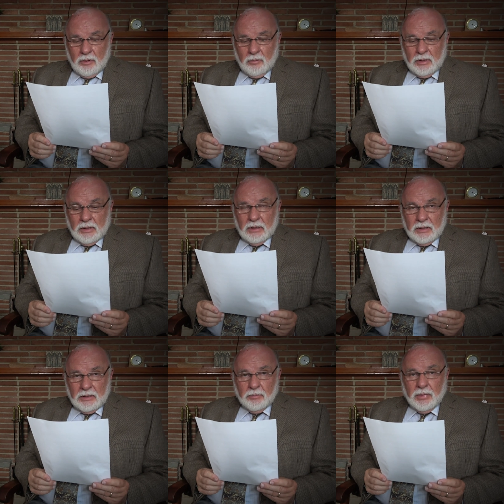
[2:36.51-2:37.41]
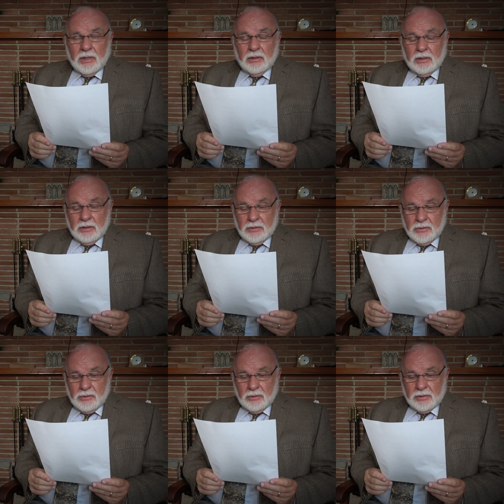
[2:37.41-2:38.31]
when lit by the
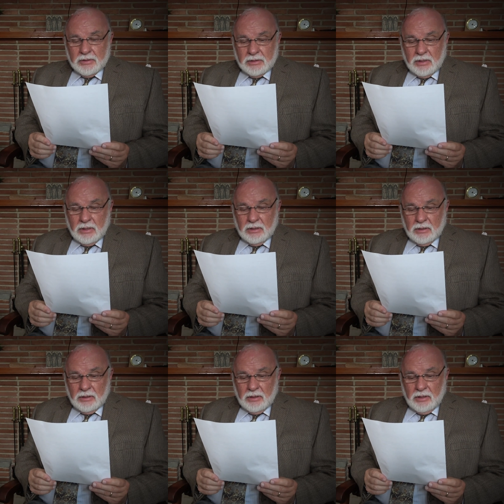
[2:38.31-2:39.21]
eternal sun,